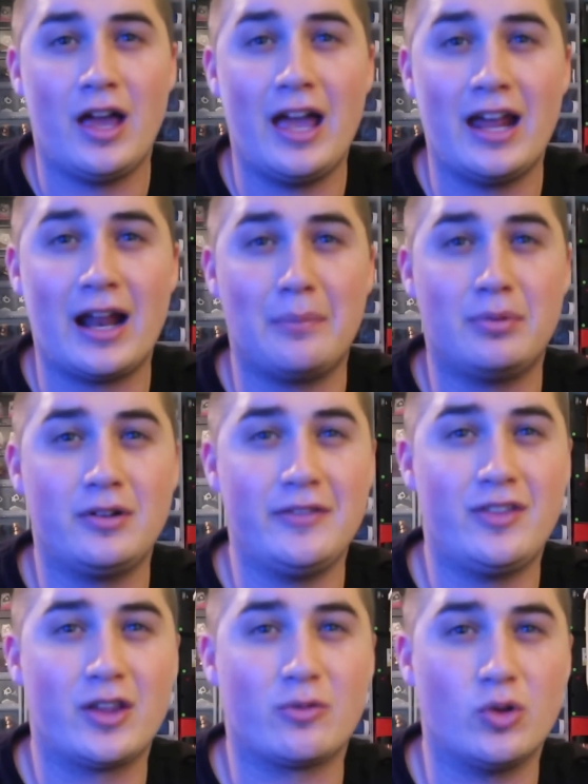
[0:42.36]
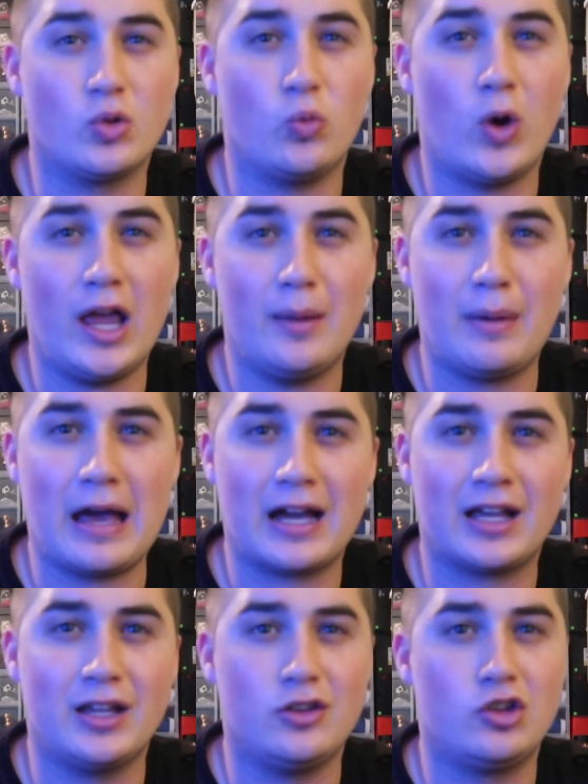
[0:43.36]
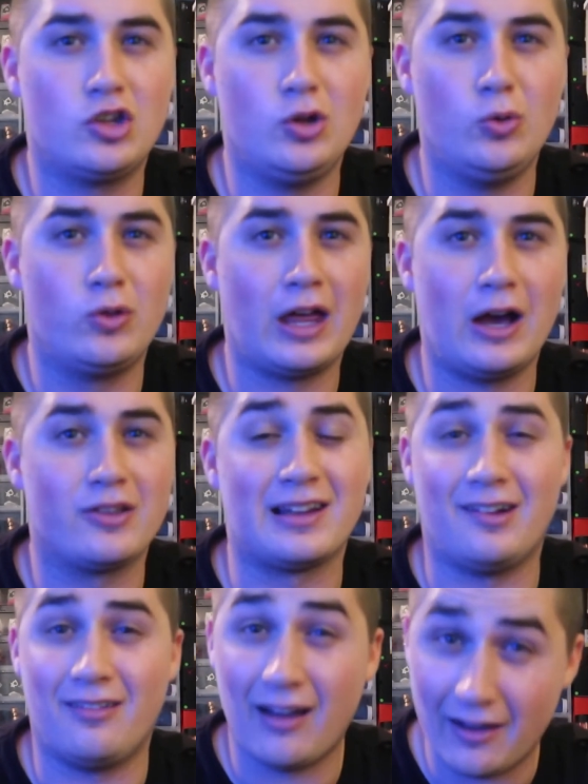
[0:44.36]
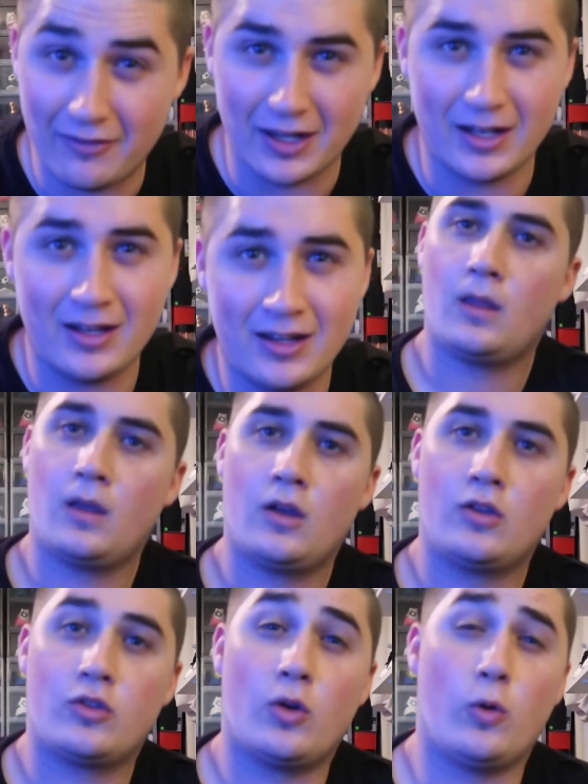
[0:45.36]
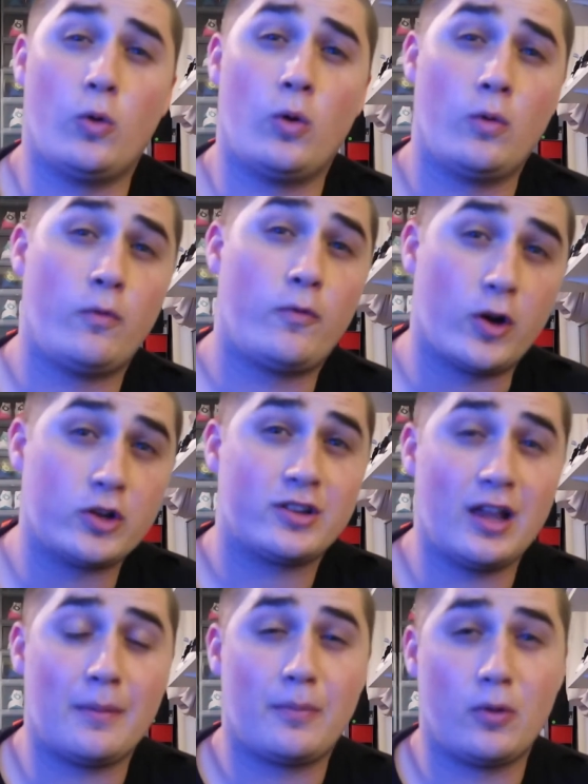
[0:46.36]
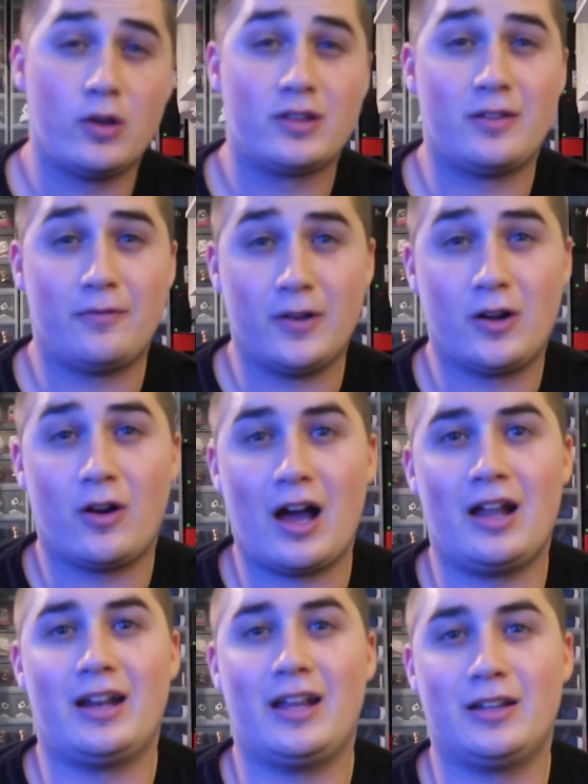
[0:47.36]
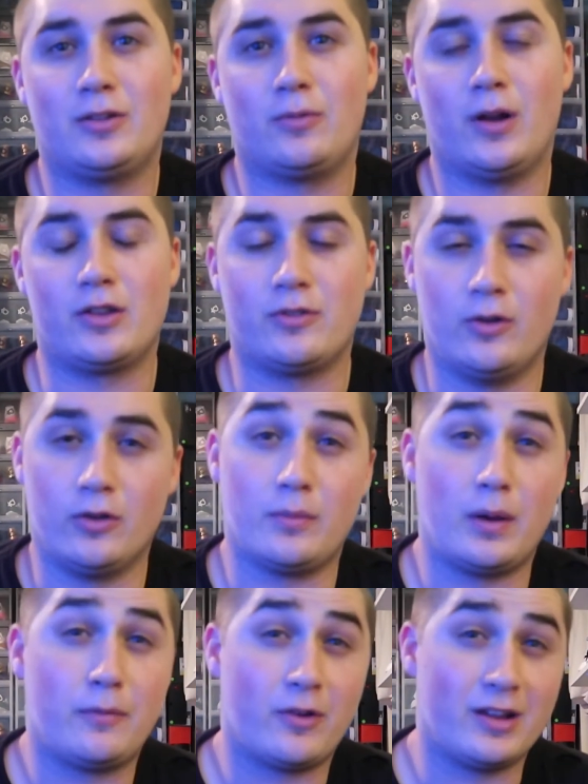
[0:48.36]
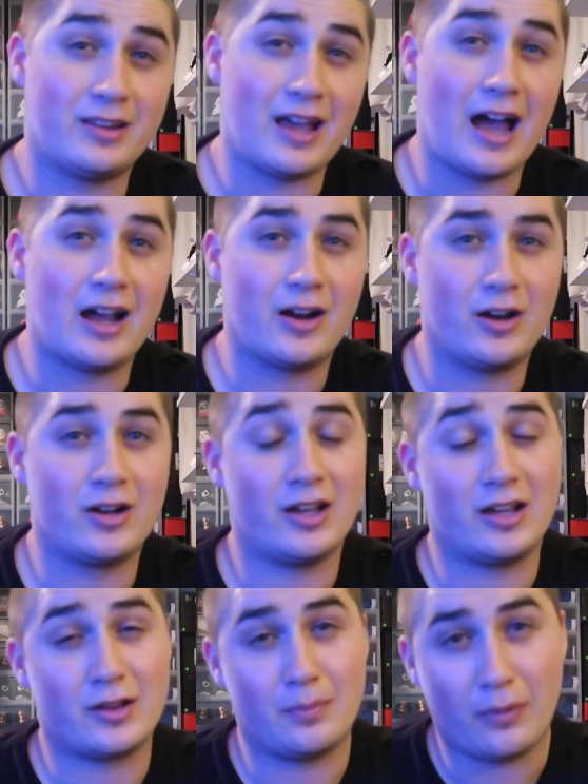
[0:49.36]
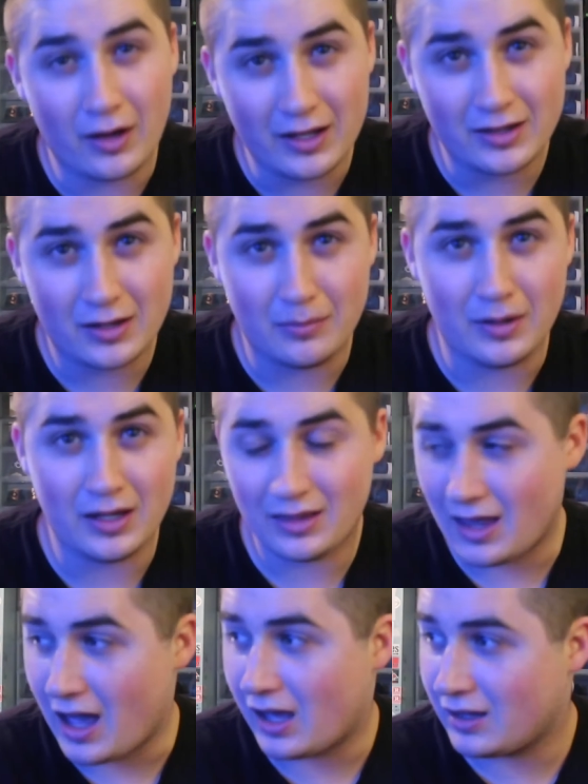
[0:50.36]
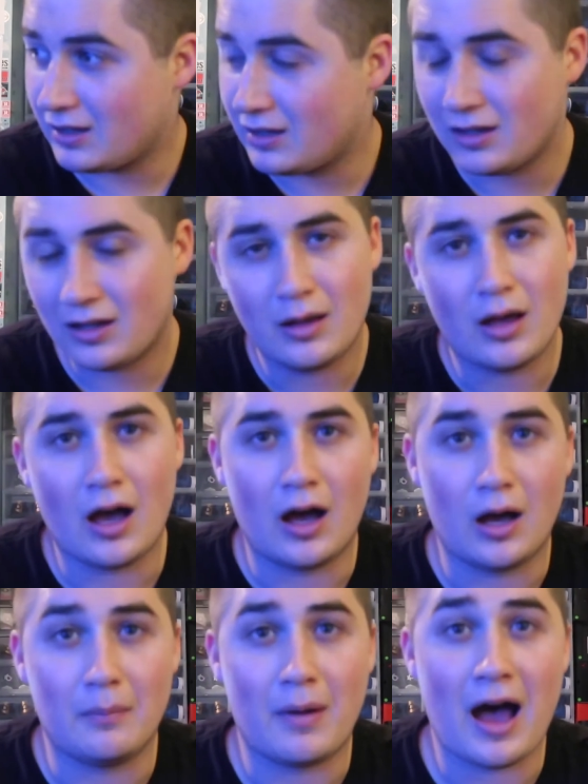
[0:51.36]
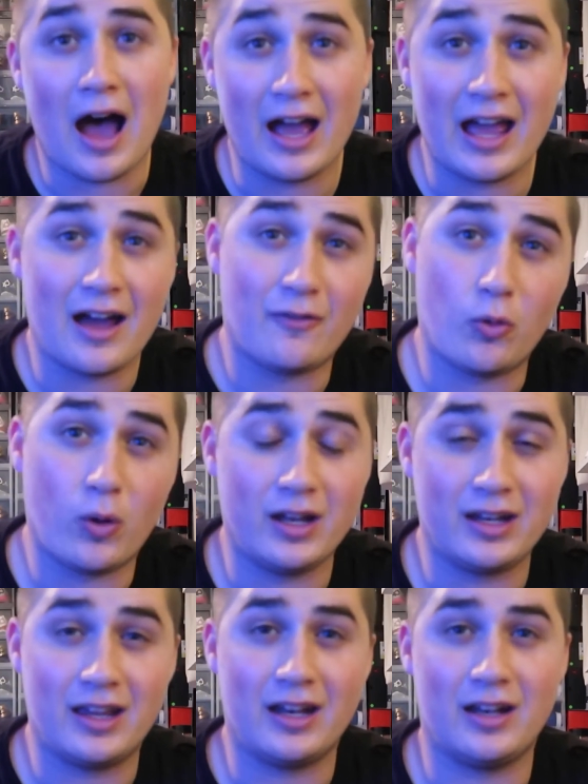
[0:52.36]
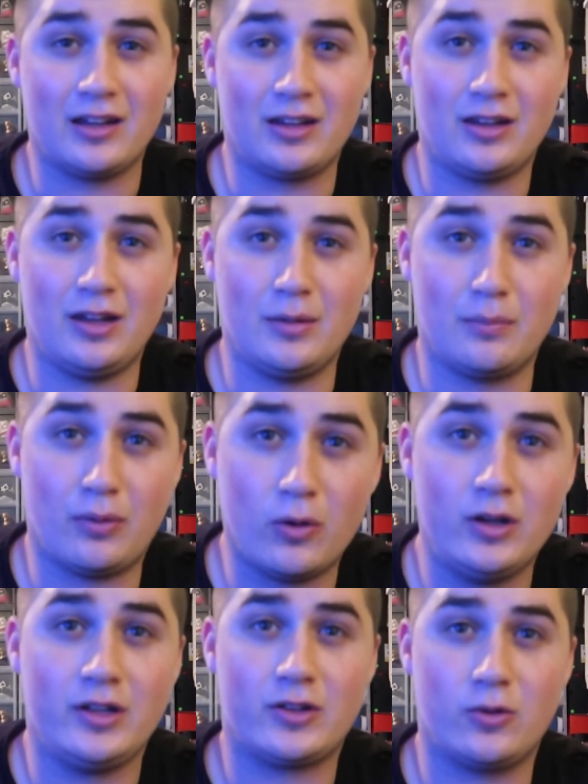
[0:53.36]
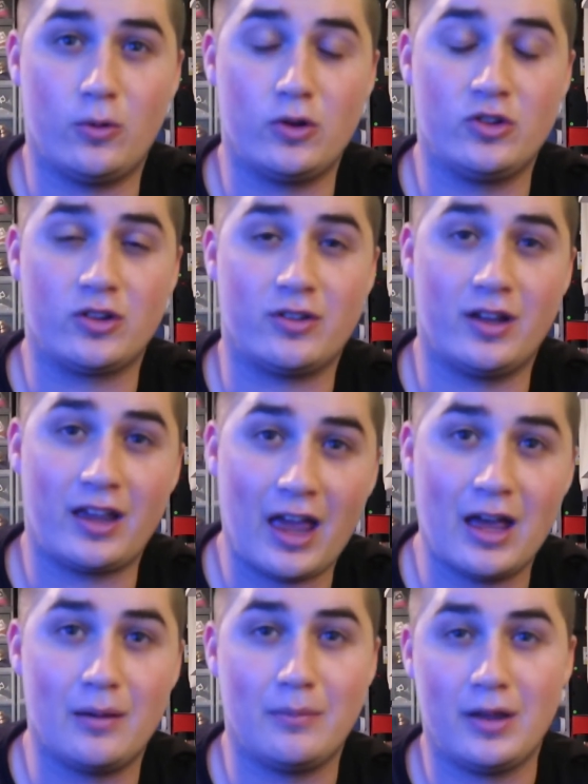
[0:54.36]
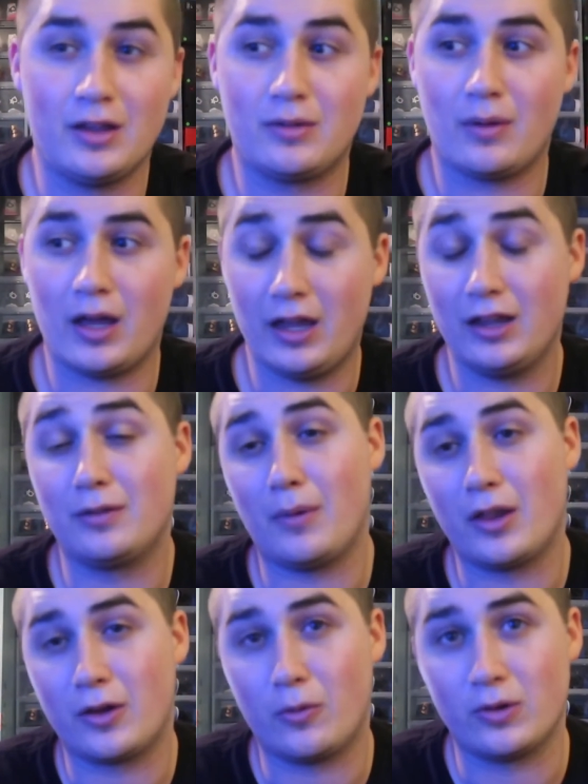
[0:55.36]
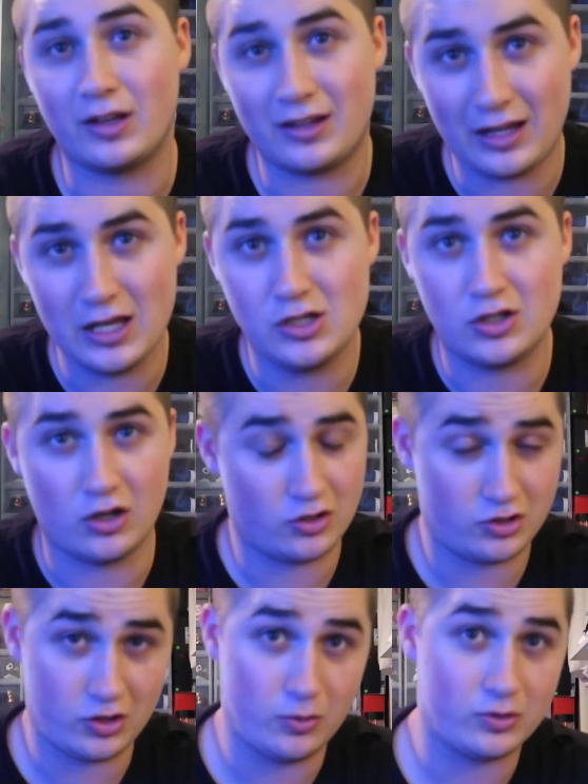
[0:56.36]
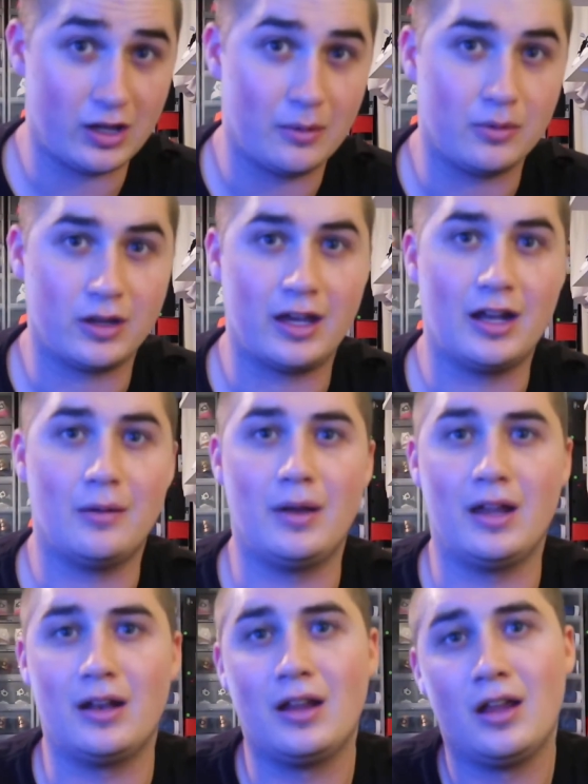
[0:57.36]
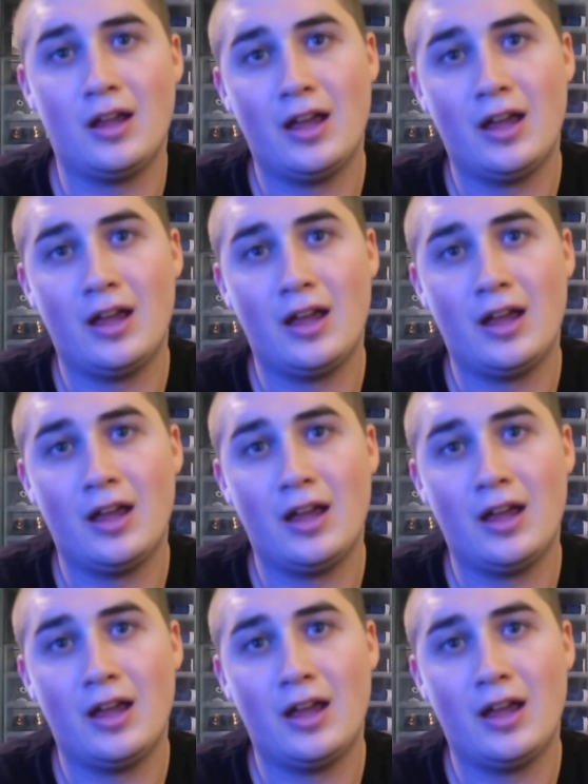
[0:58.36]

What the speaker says: And I believe this was way back in 2011. So first step was to figure out how to get the retros. My friend Tiger explained to me that I have a way to get into the employee store just like him. His mother was a teacher. She was able to get him in.